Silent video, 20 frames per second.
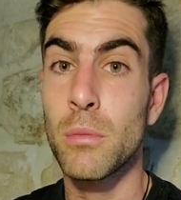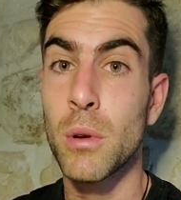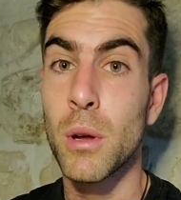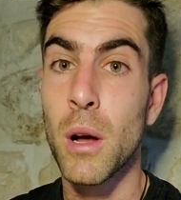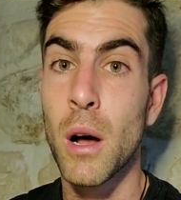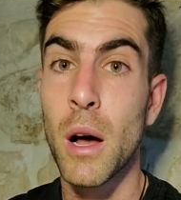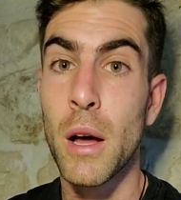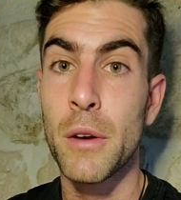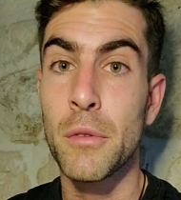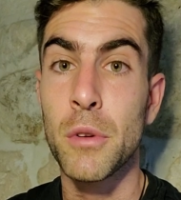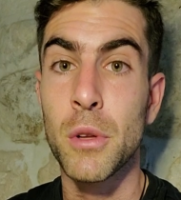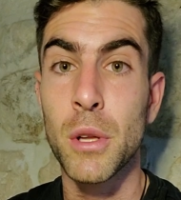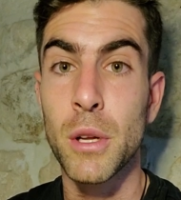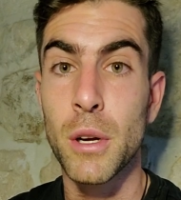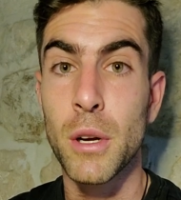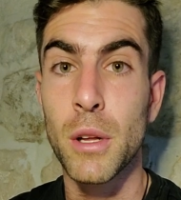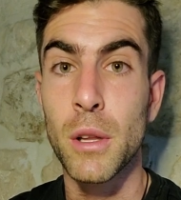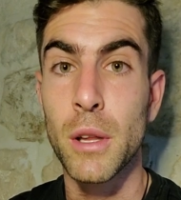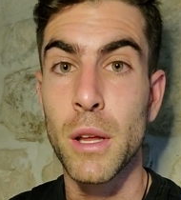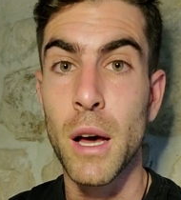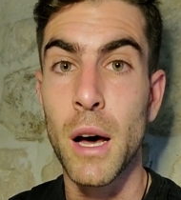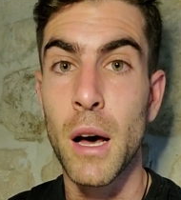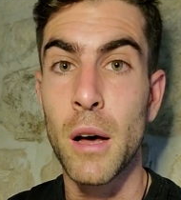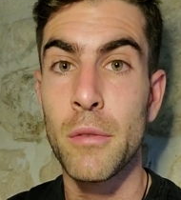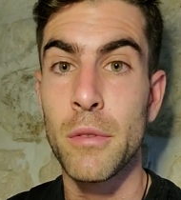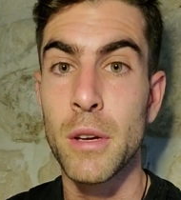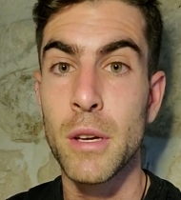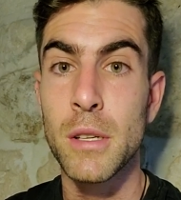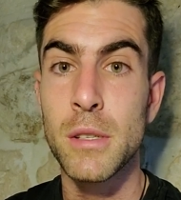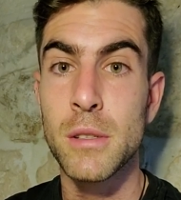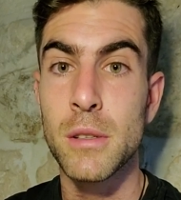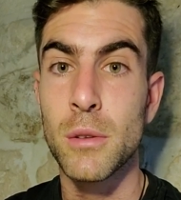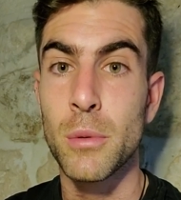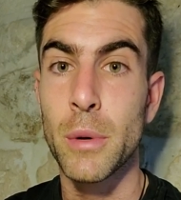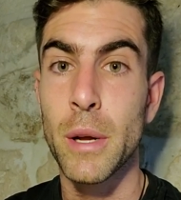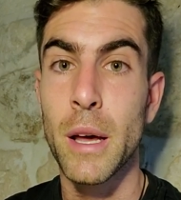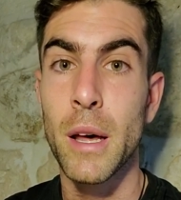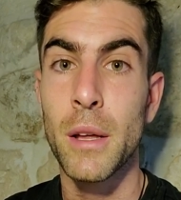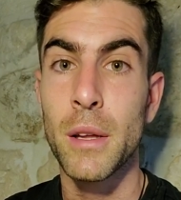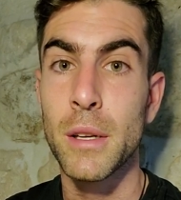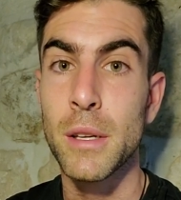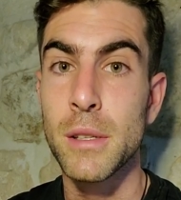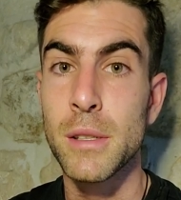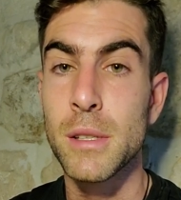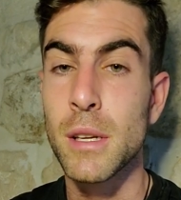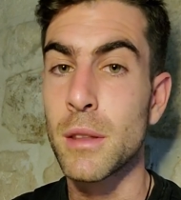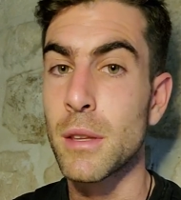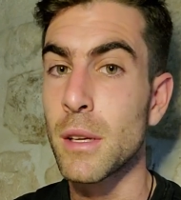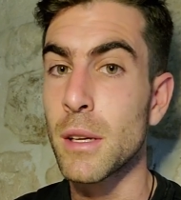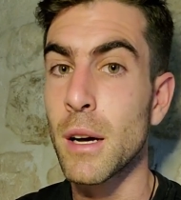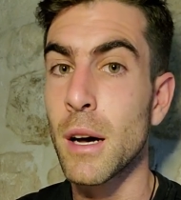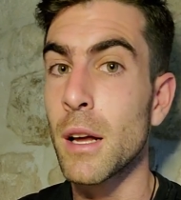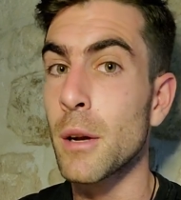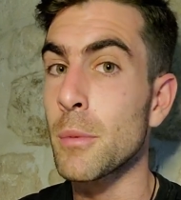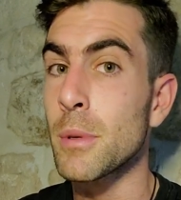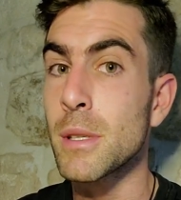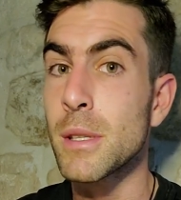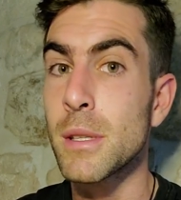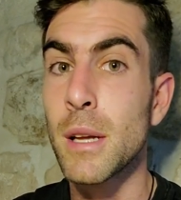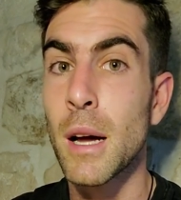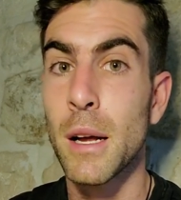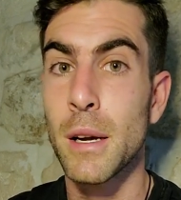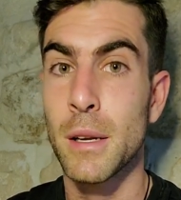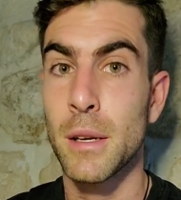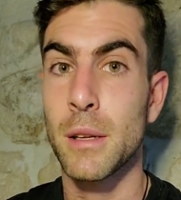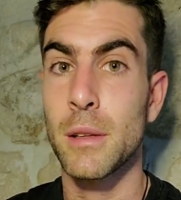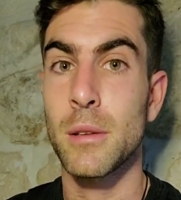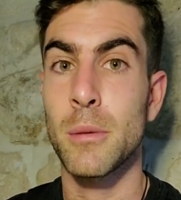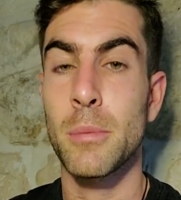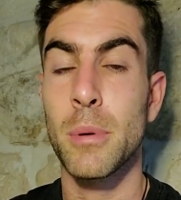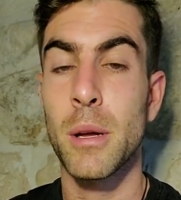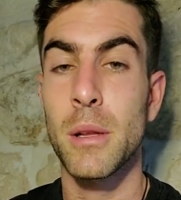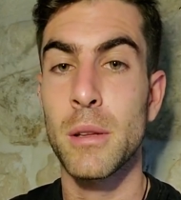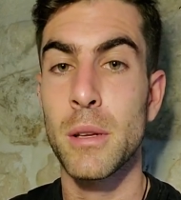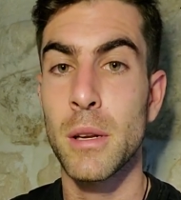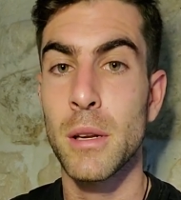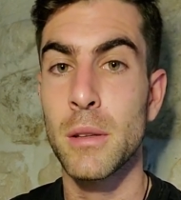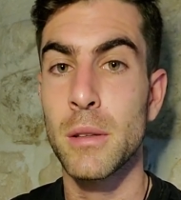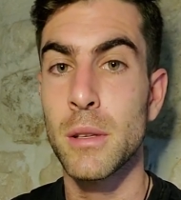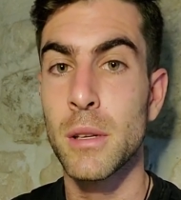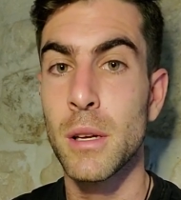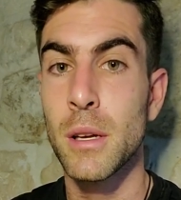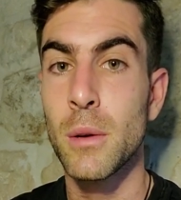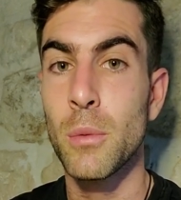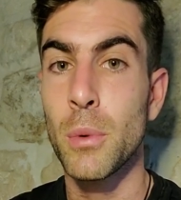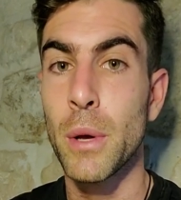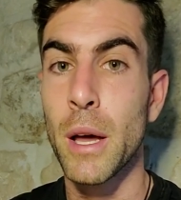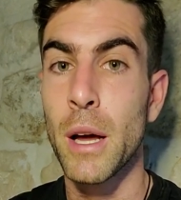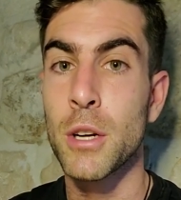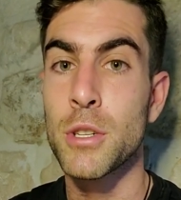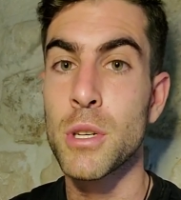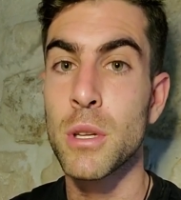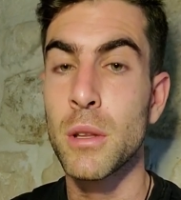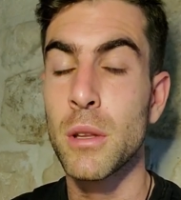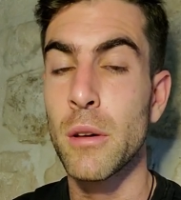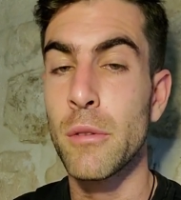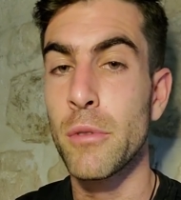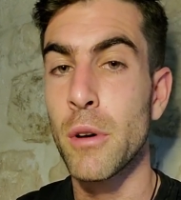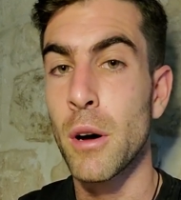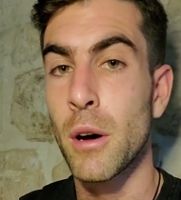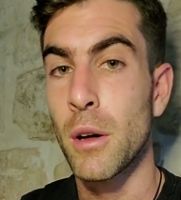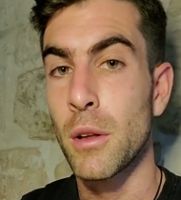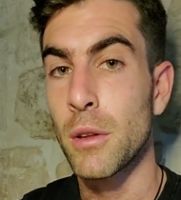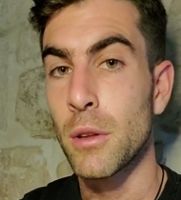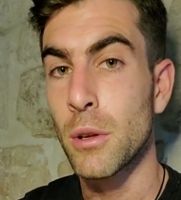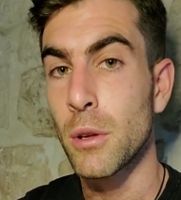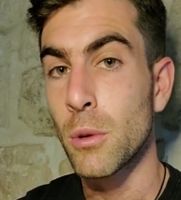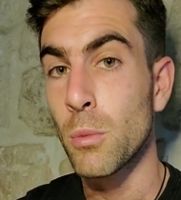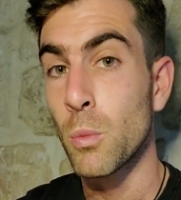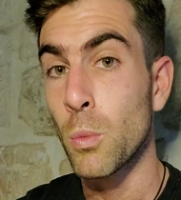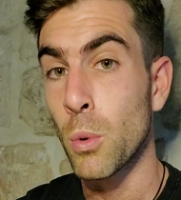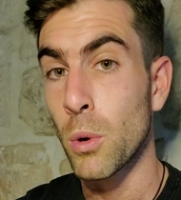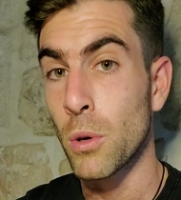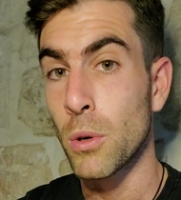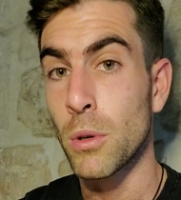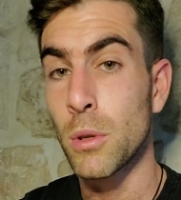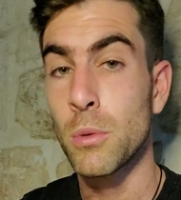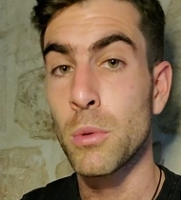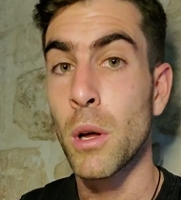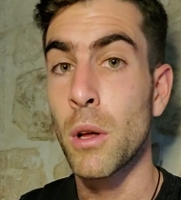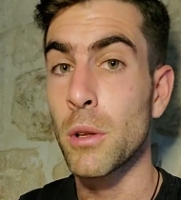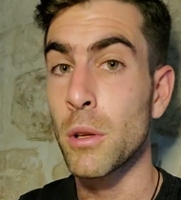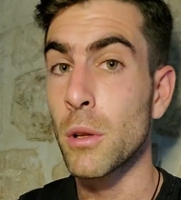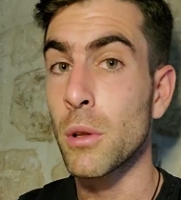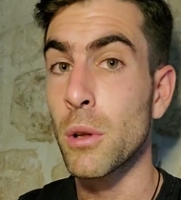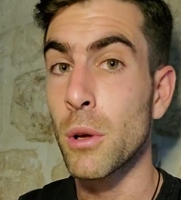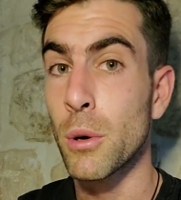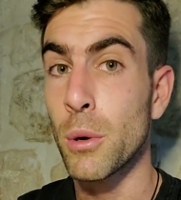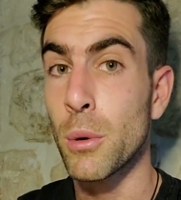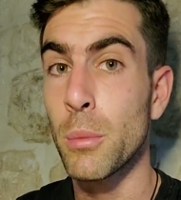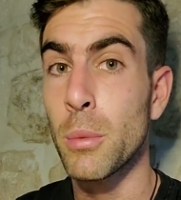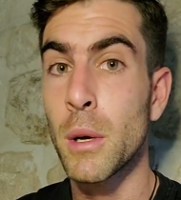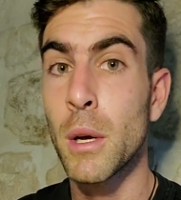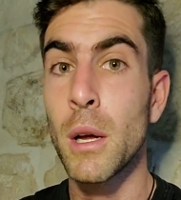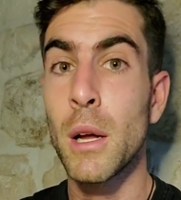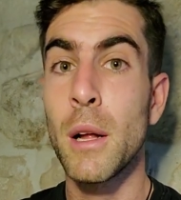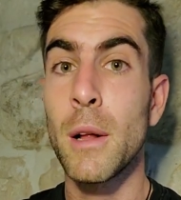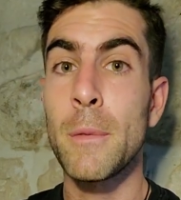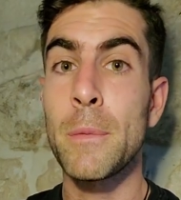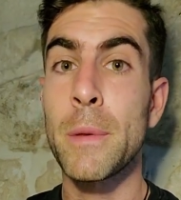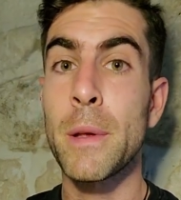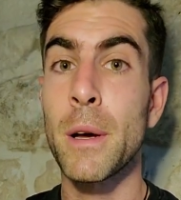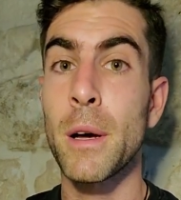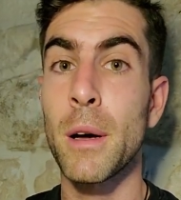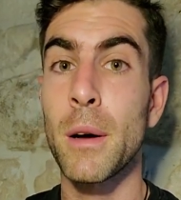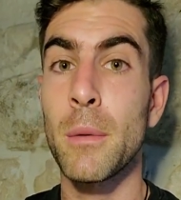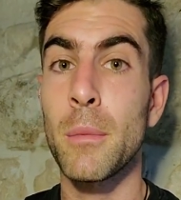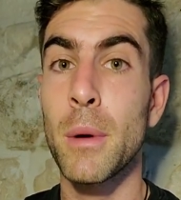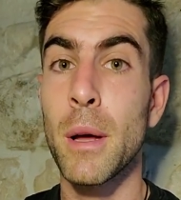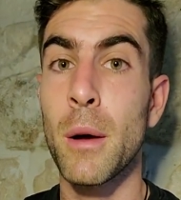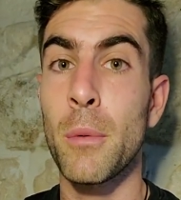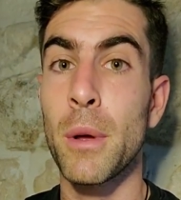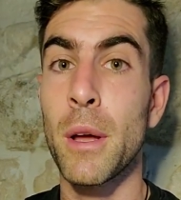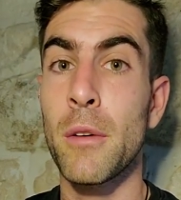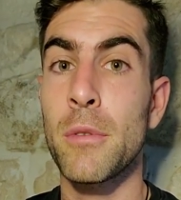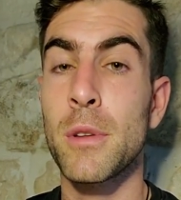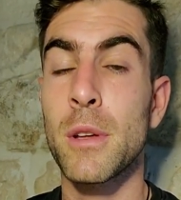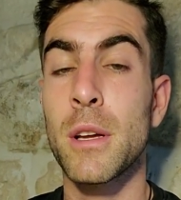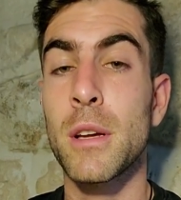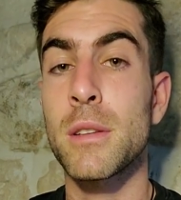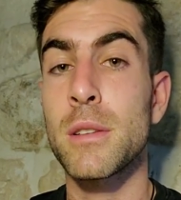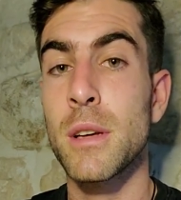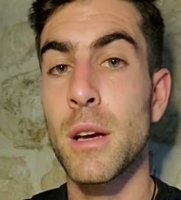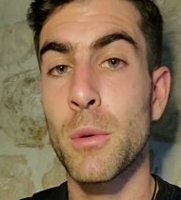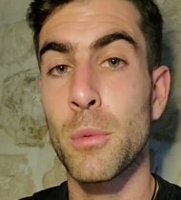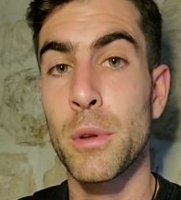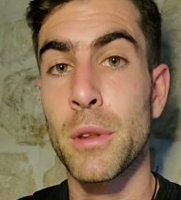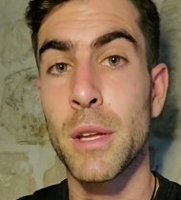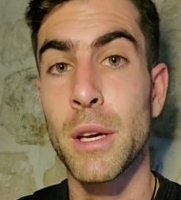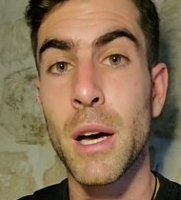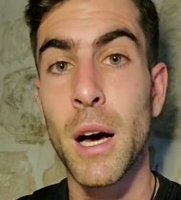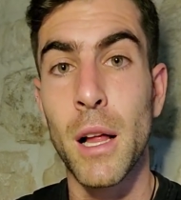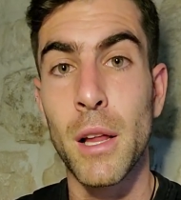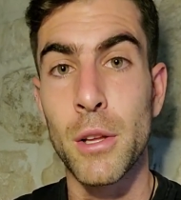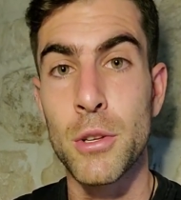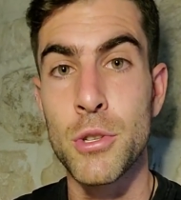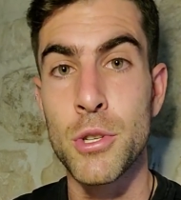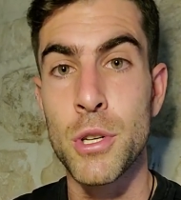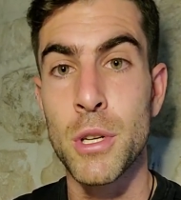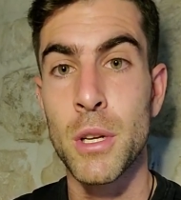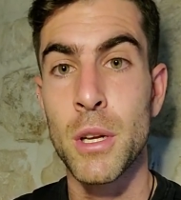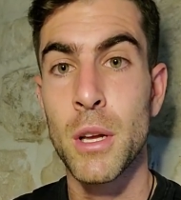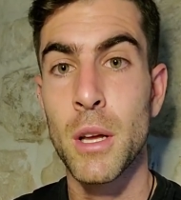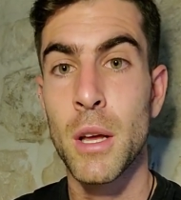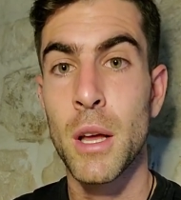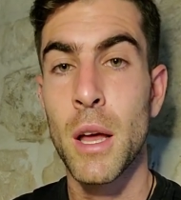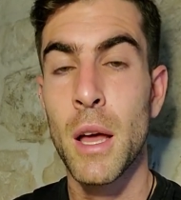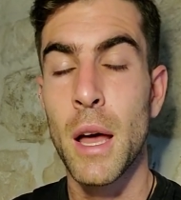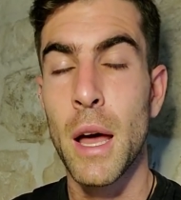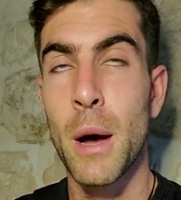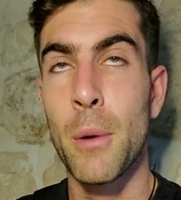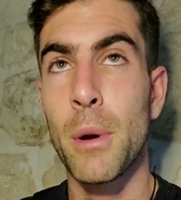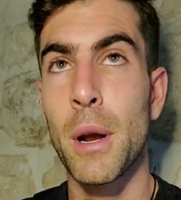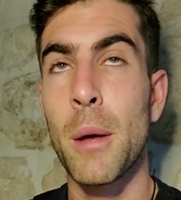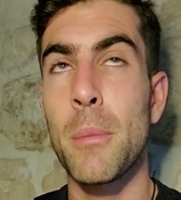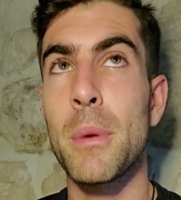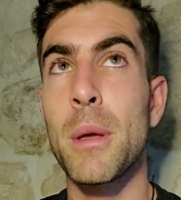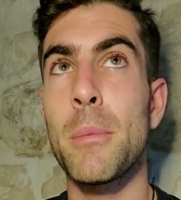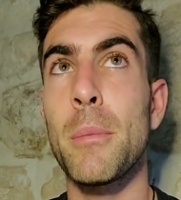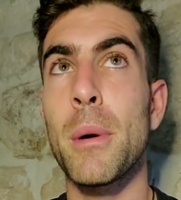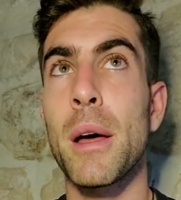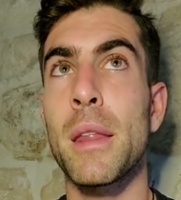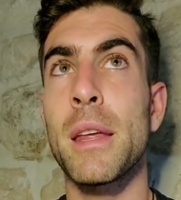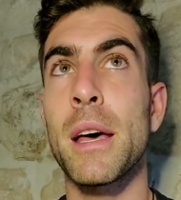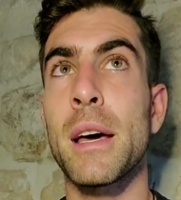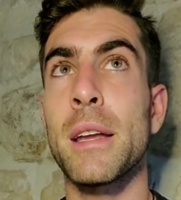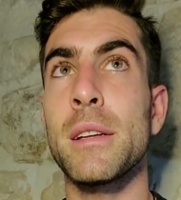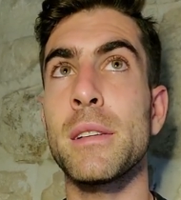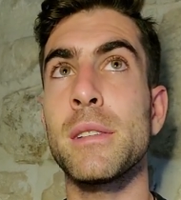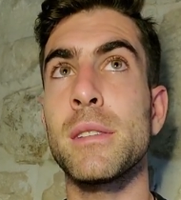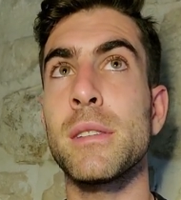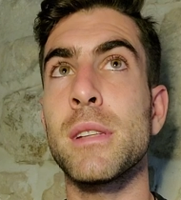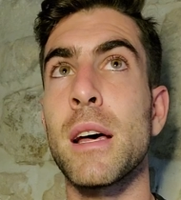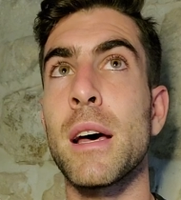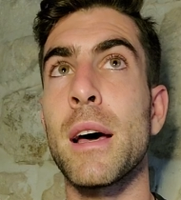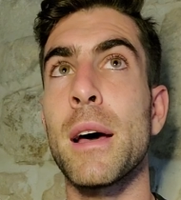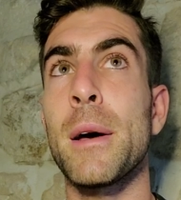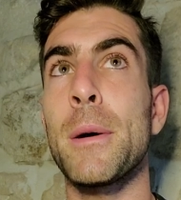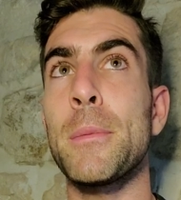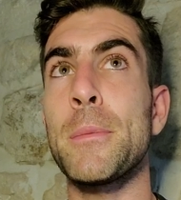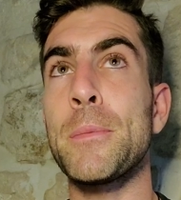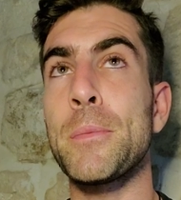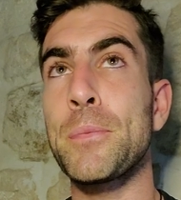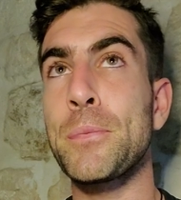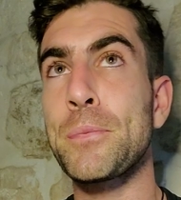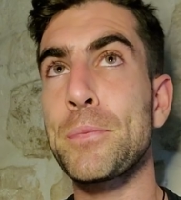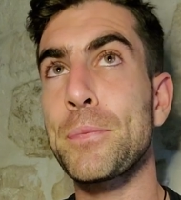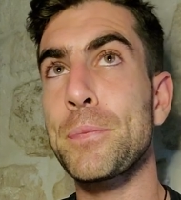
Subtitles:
kind of glaringly obvious. And the reality is that the economy is not an independent entity. We actually live on the world, on the globe, and we have to contend with ecology. And what I mean by that is that